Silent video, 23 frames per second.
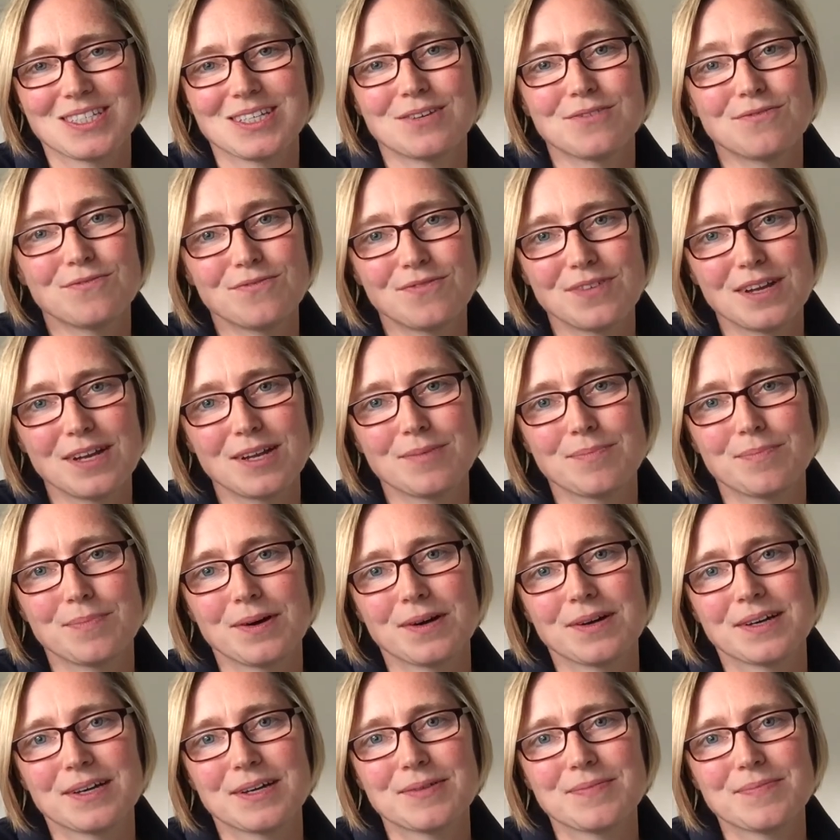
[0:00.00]
in
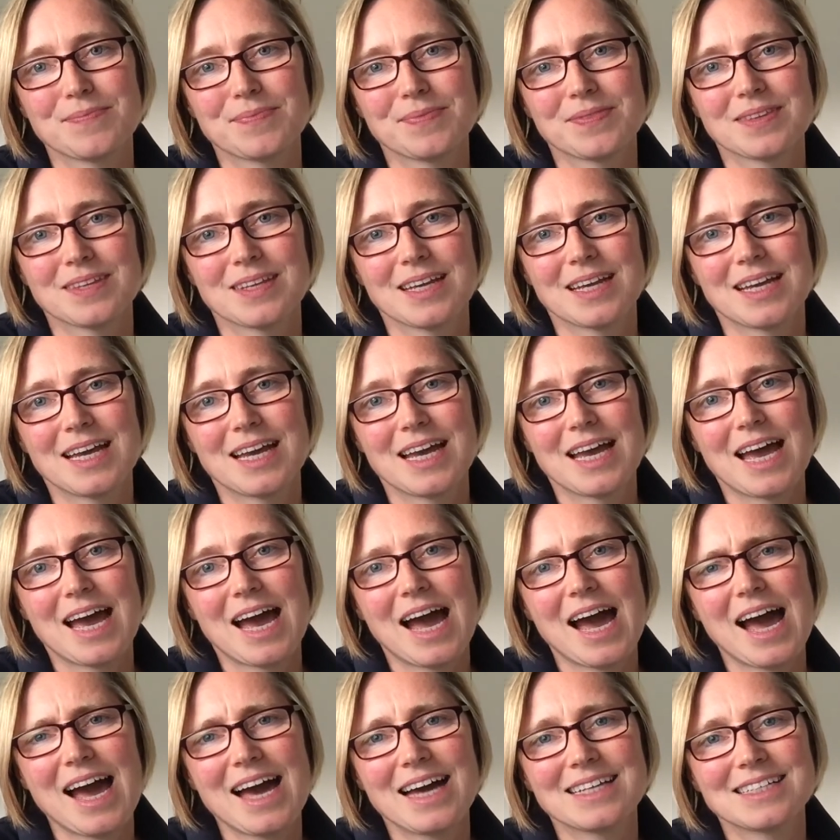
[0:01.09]
Philippi.
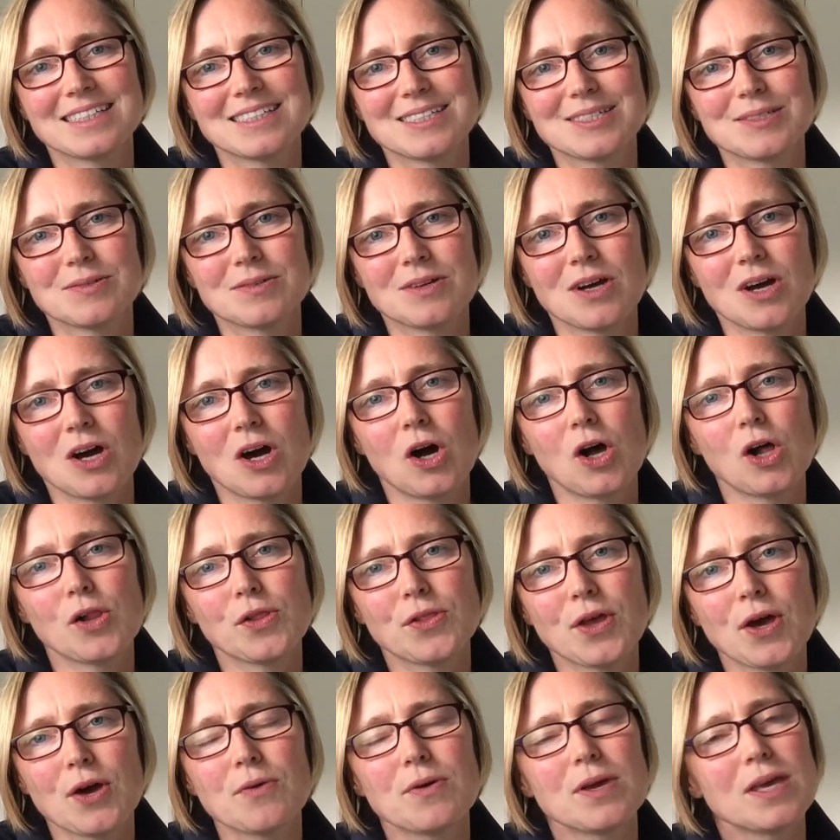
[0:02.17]
And
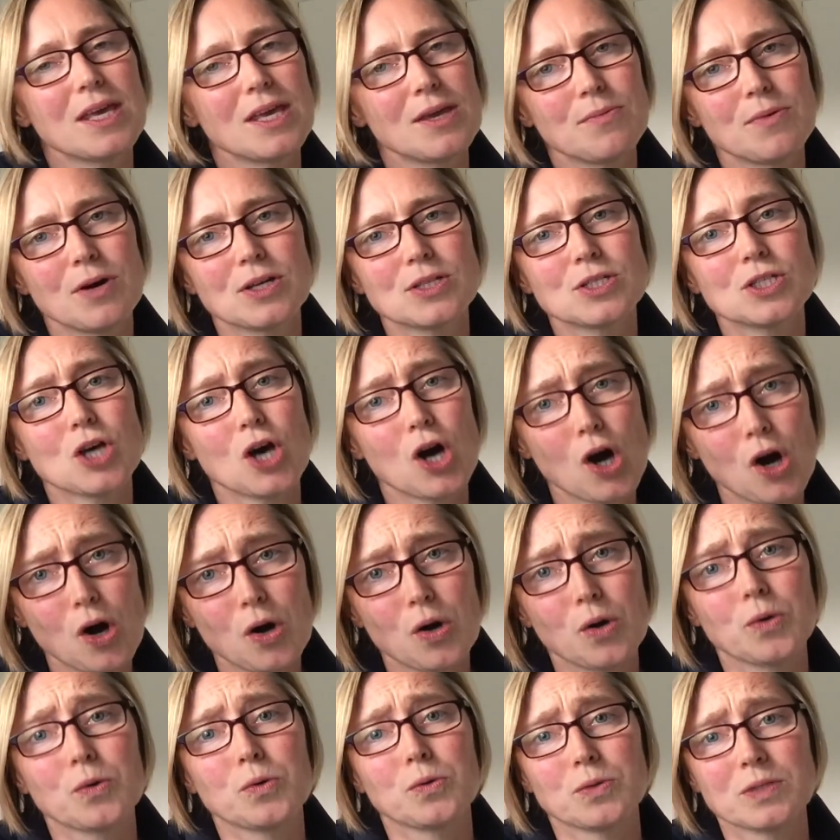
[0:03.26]
although he was
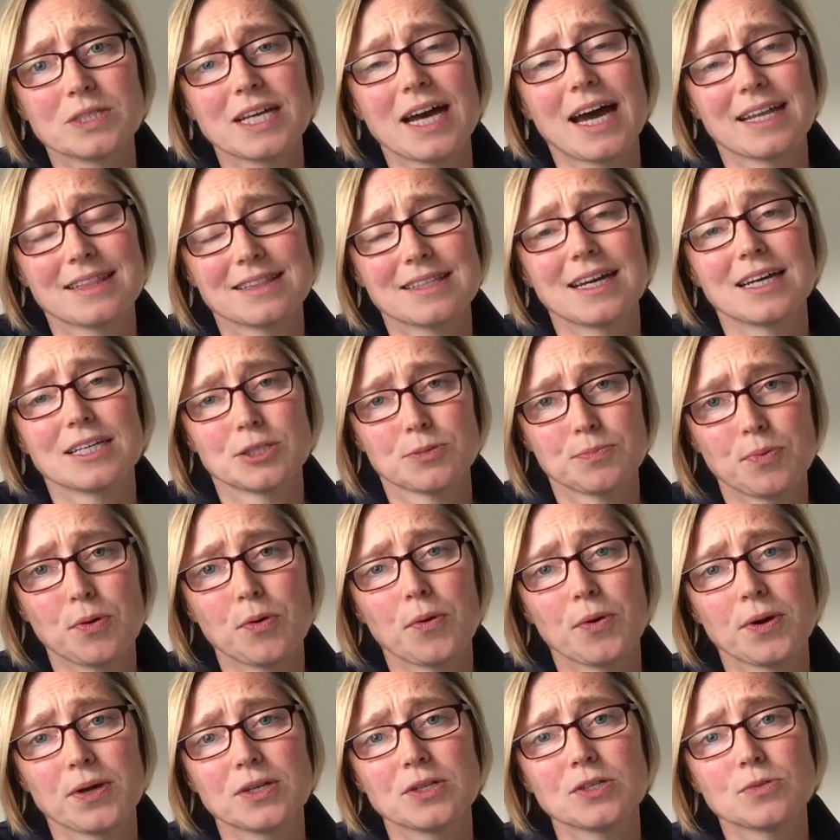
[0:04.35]
old at that
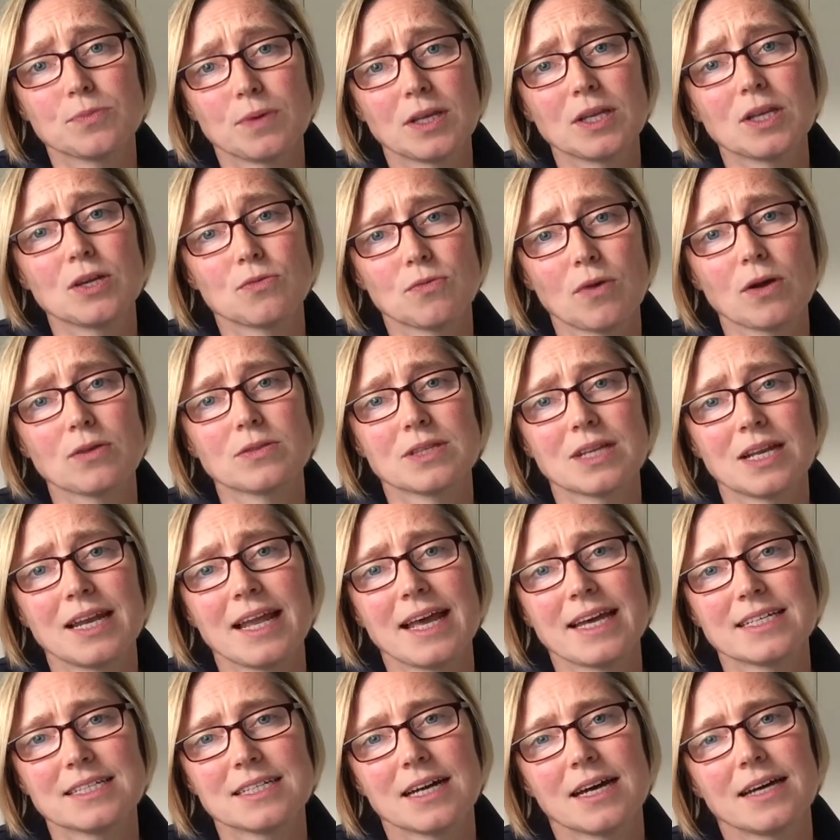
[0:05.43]
point when he wrote the
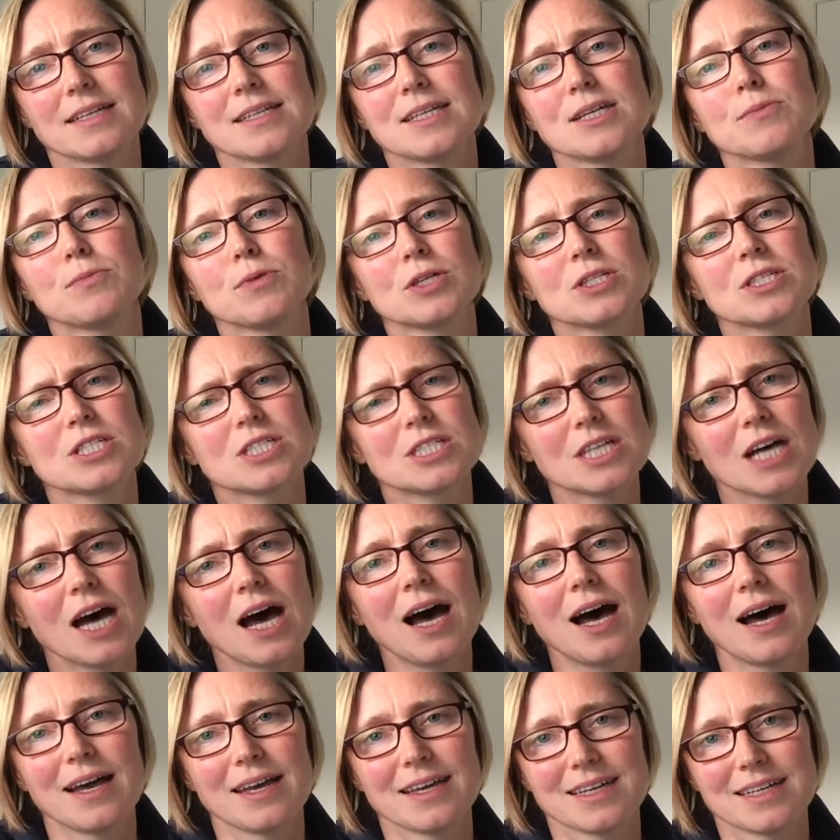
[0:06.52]
letter and he was
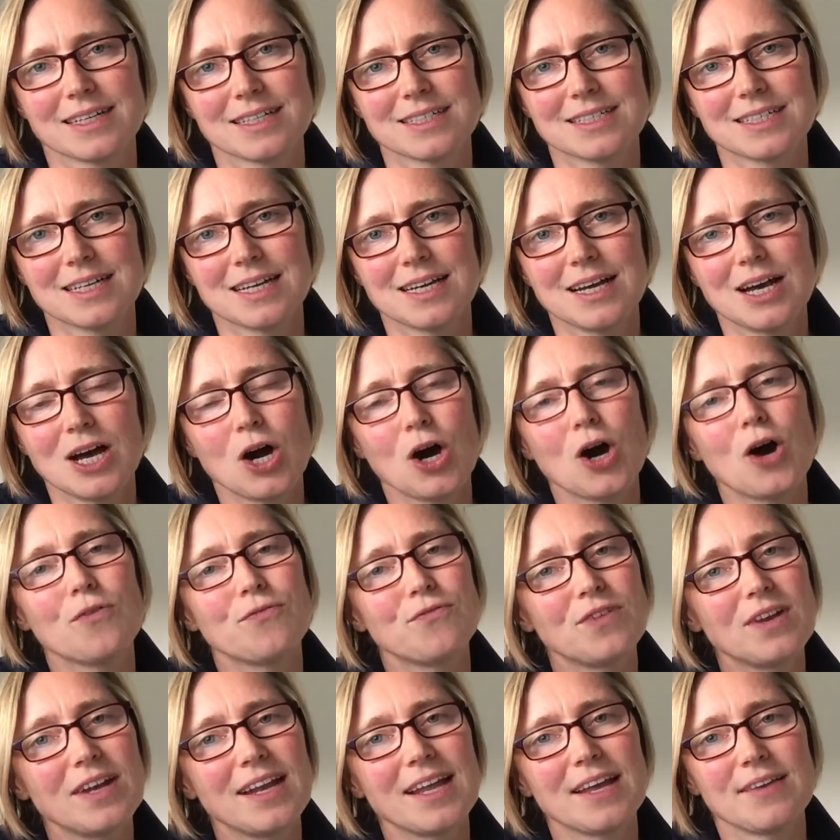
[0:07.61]
tired of
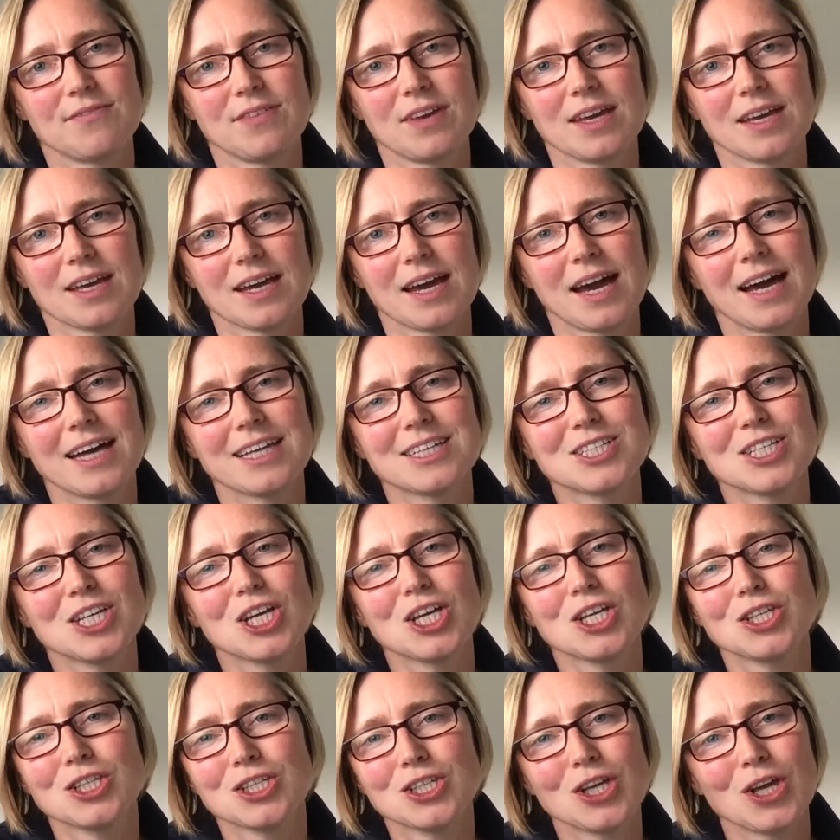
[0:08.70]
living, and he
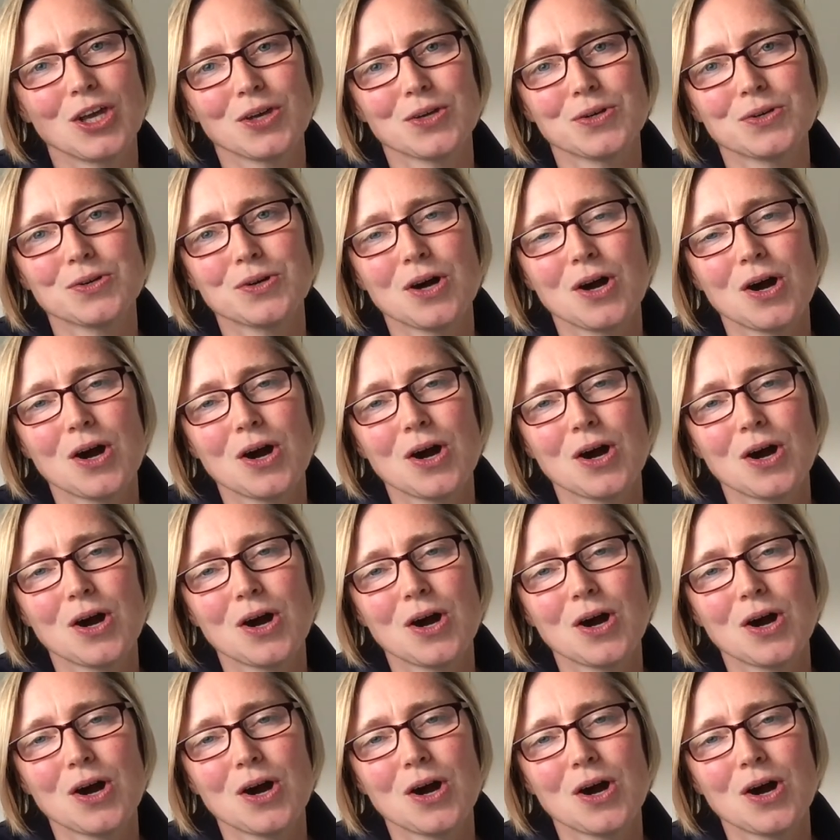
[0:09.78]
knew